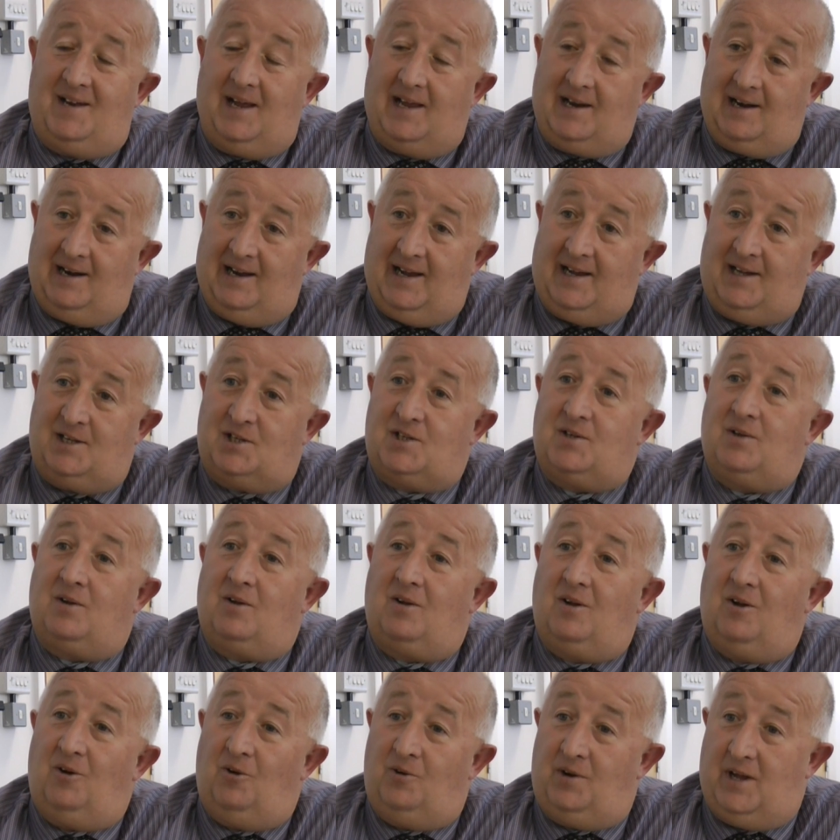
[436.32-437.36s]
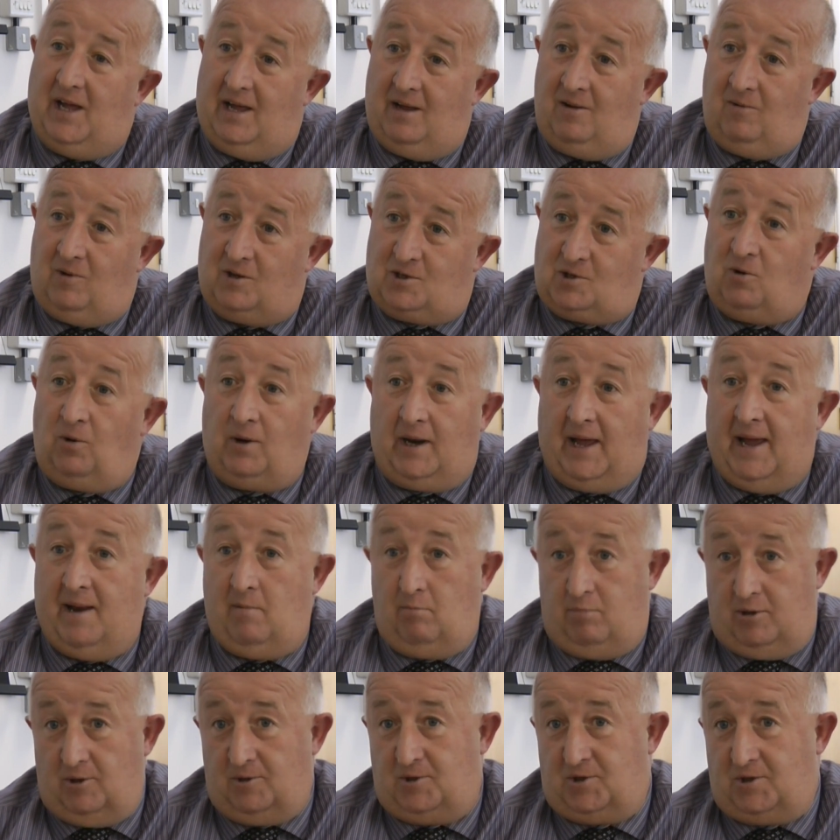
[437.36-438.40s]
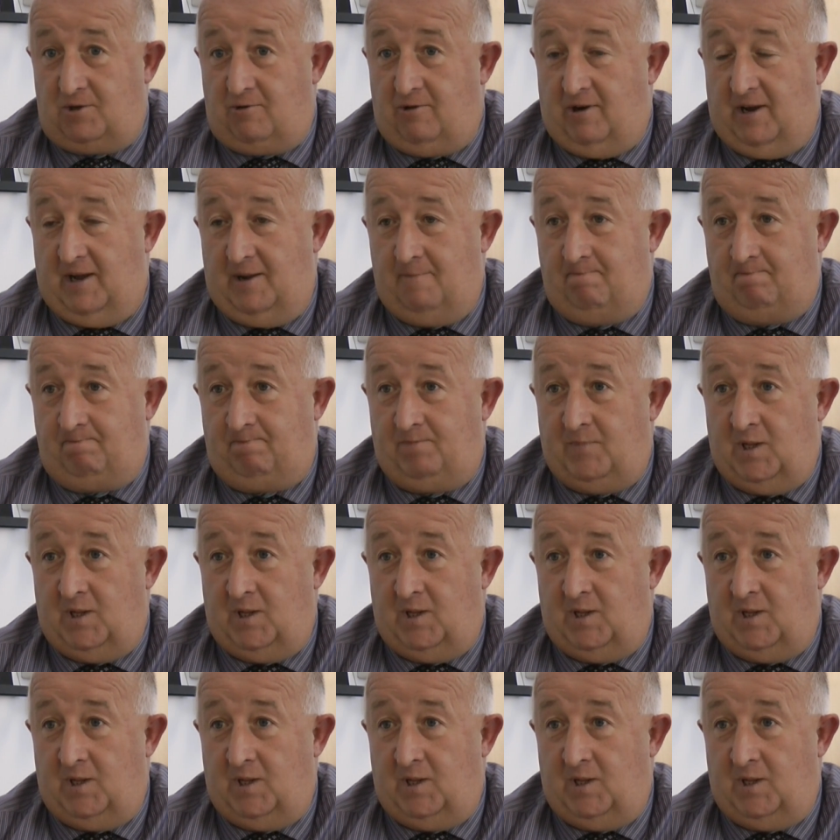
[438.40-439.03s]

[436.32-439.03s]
deadlines under what's called N+3.